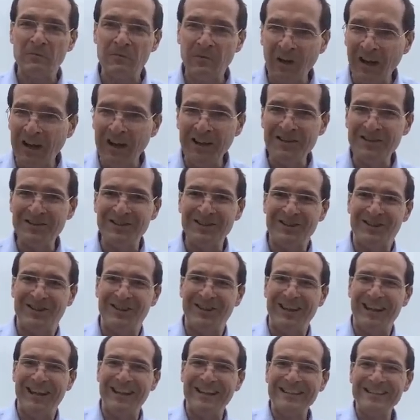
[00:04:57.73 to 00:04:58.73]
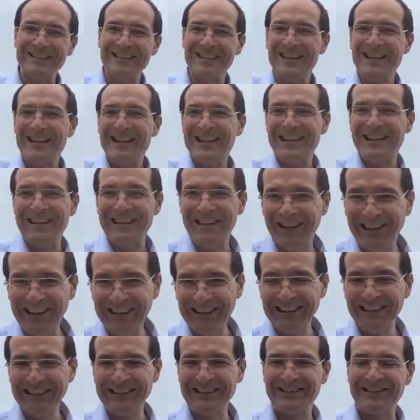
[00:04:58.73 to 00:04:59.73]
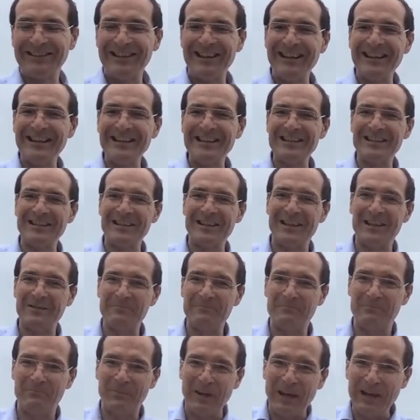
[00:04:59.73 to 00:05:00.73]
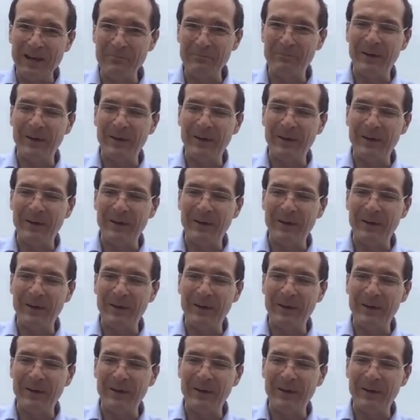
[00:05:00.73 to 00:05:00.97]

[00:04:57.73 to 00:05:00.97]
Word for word: faster trains, longer trains, uh, better